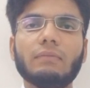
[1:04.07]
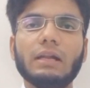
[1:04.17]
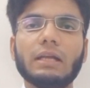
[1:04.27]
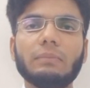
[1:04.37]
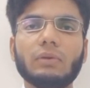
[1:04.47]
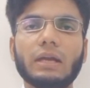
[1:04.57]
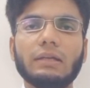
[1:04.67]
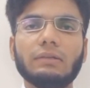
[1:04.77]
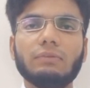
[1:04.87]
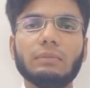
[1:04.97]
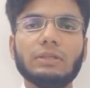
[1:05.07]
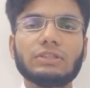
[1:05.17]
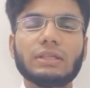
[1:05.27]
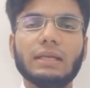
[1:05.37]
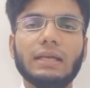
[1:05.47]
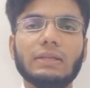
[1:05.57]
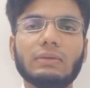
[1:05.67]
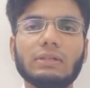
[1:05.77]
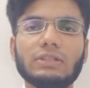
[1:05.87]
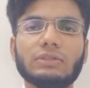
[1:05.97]
Welcome to Get Information and
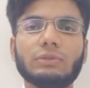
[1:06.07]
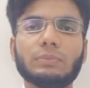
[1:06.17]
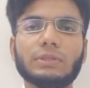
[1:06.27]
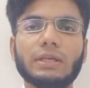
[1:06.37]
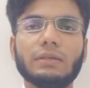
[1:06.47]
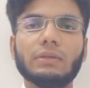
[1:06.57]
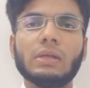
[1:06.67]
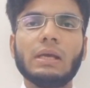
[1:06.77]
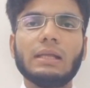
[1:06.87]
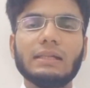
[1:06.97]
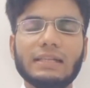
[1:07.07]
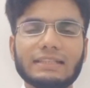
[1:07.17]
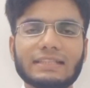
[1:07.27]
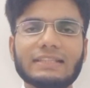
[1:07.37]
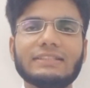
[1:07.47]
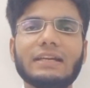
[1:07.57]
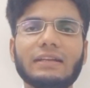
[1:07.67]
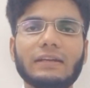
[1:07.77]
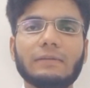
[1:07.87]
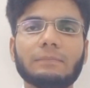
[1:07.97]
Knowledge YouTube channel. Let's get
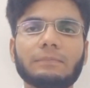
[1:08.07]
started.